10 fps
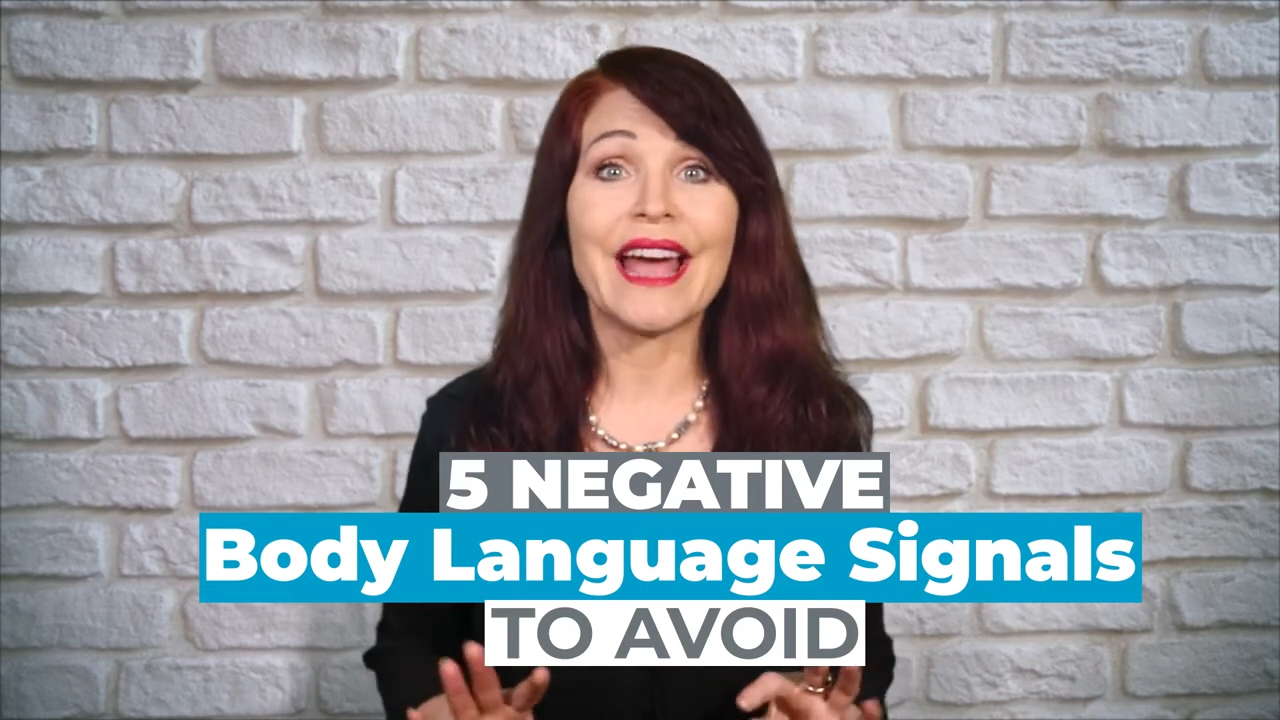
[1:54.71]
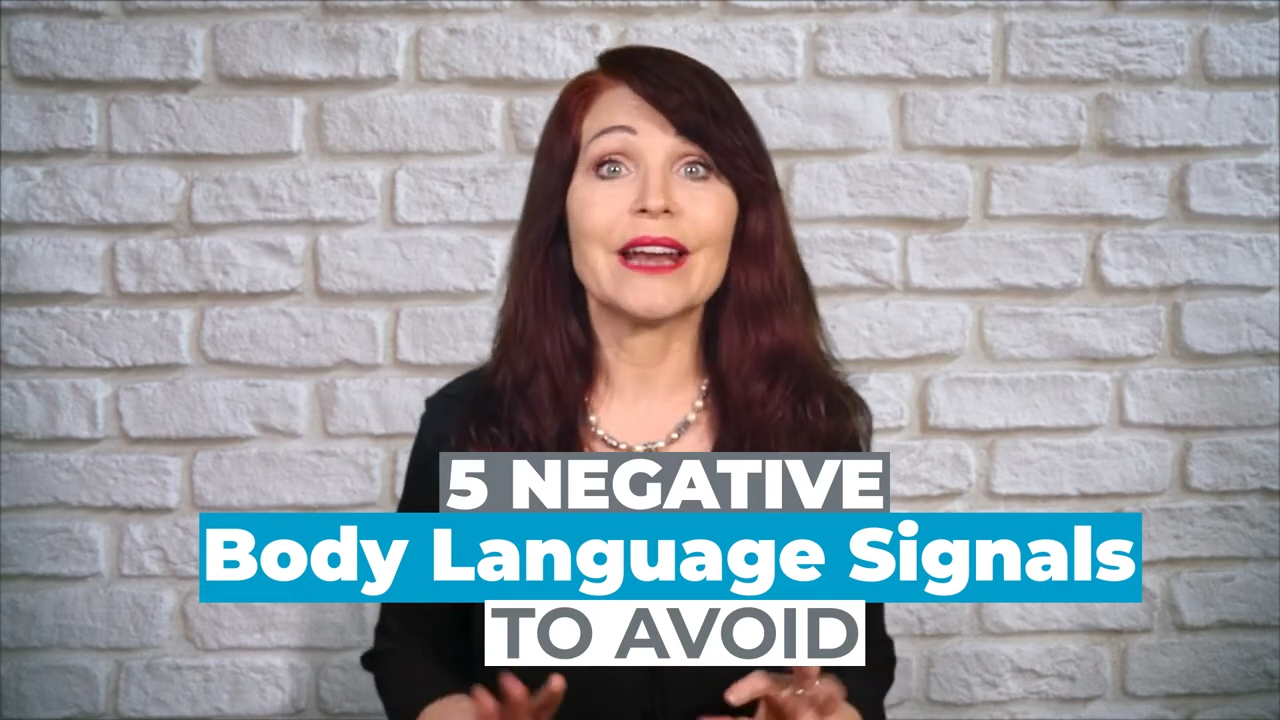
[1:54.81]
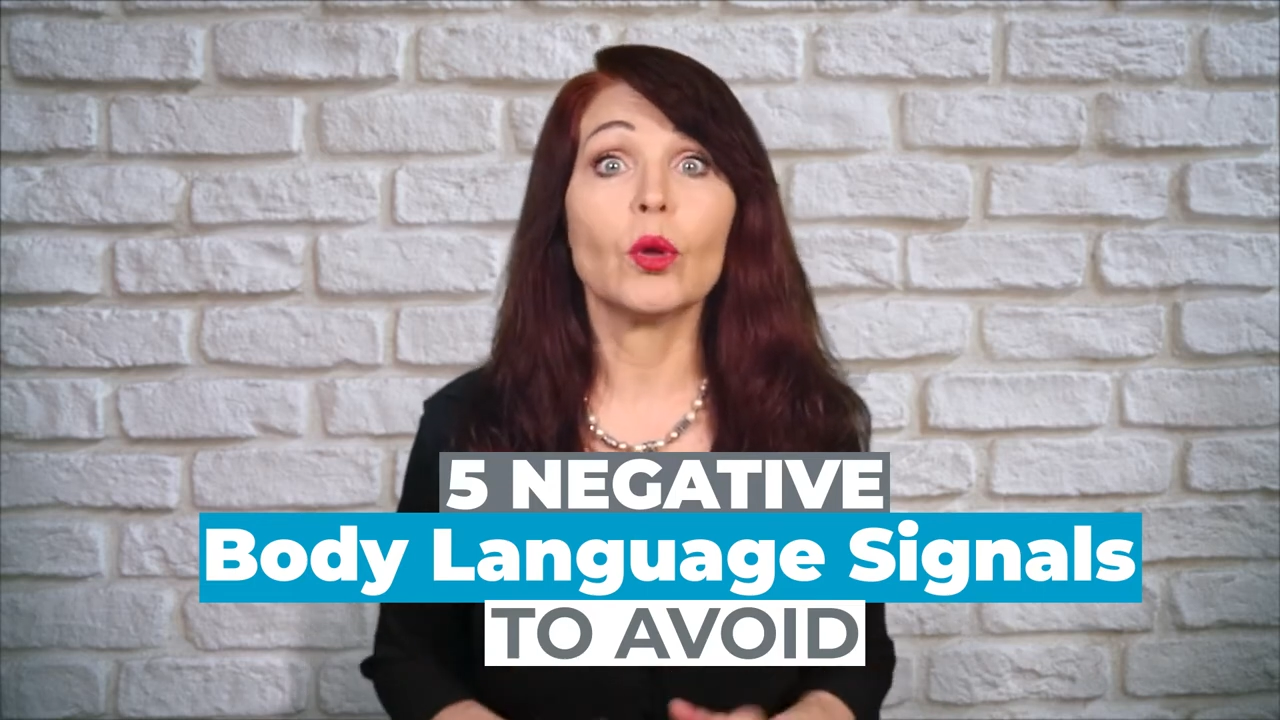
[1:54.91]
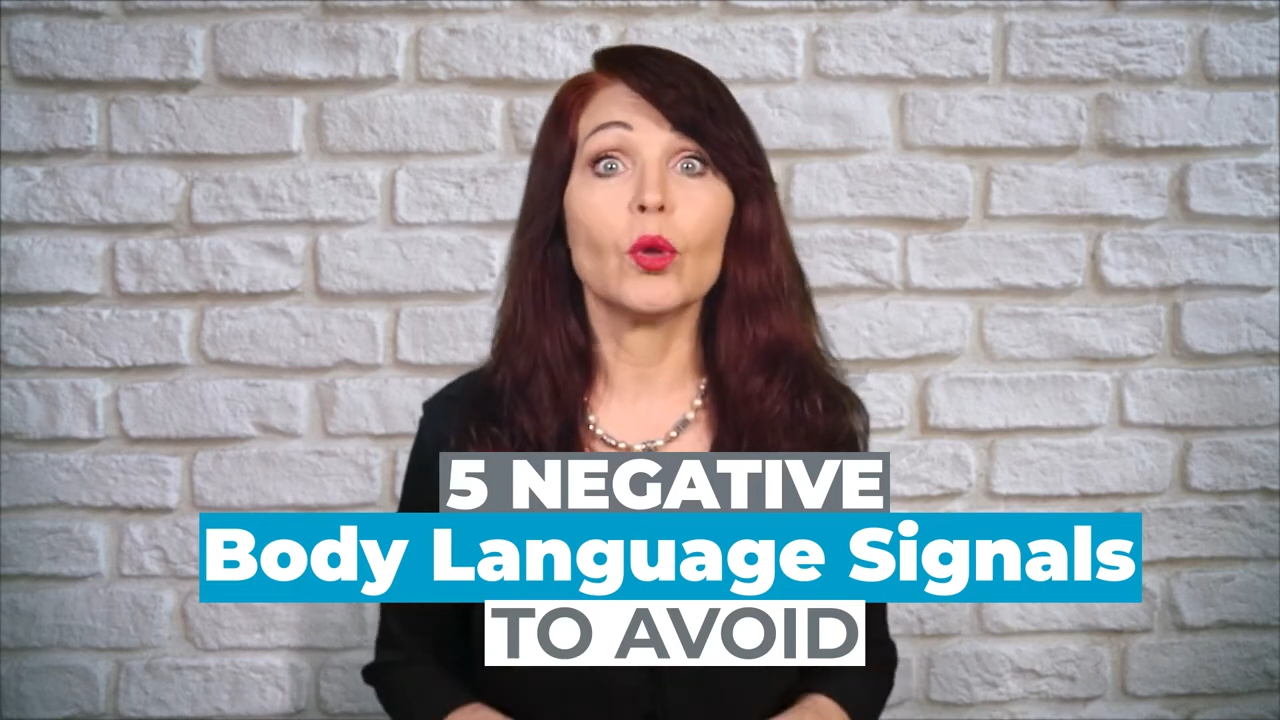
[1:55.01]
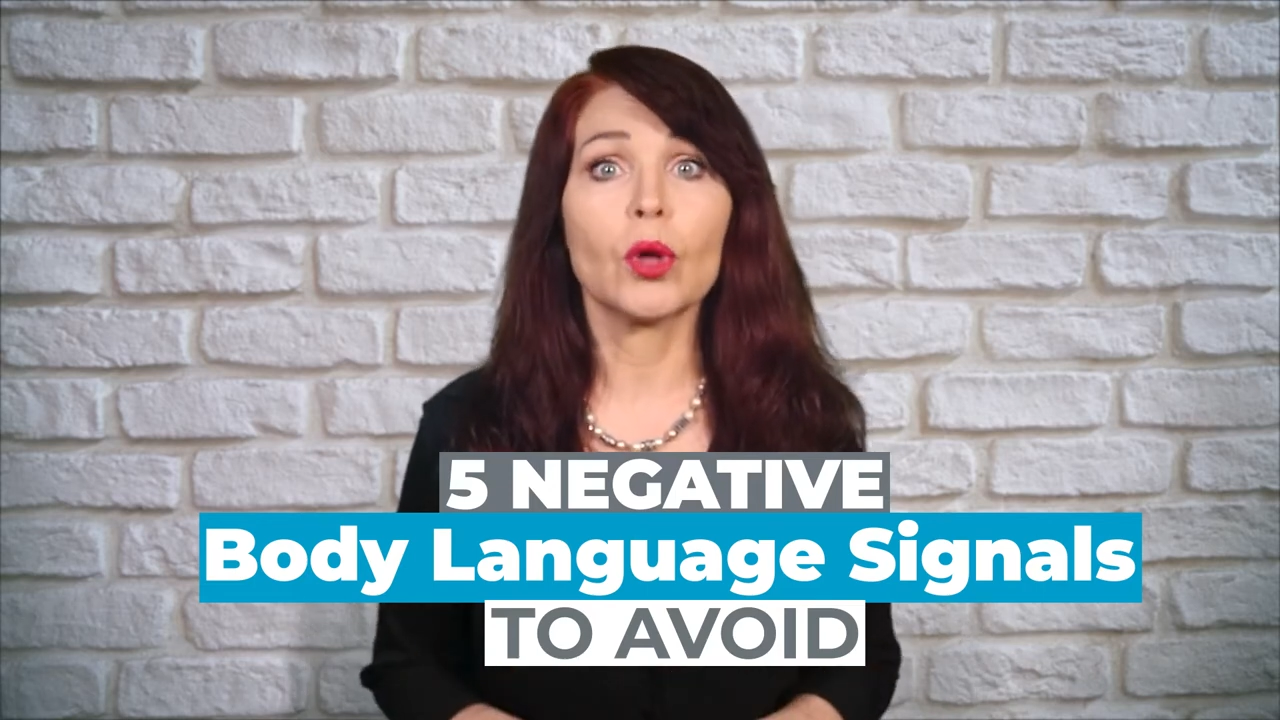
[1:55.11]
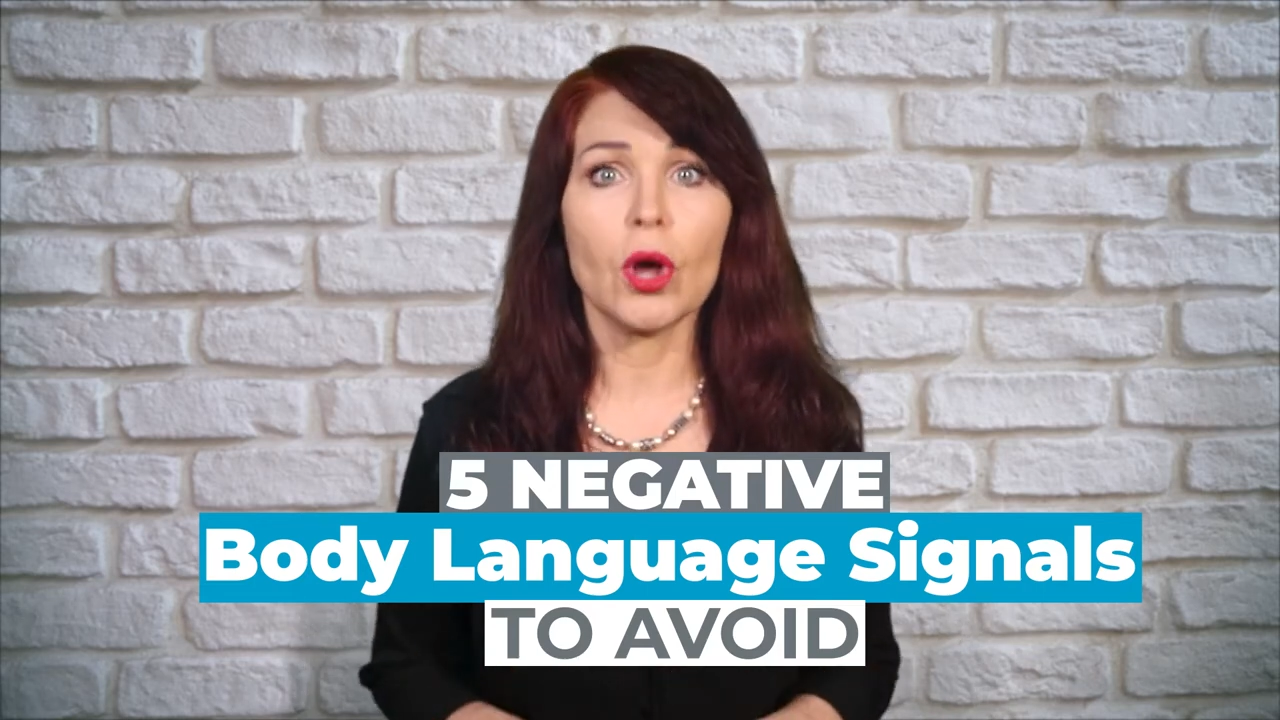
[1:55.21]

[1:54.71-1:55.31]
at all